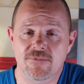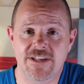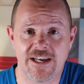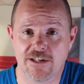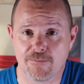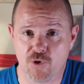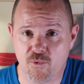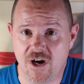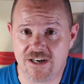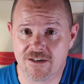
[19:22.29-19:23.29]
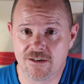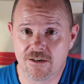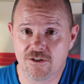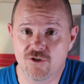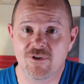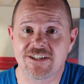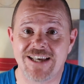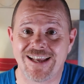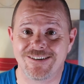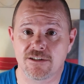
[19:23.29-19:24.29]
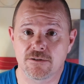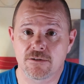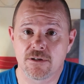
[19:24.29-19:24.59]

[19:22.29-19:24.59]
Thing number one, you ascend.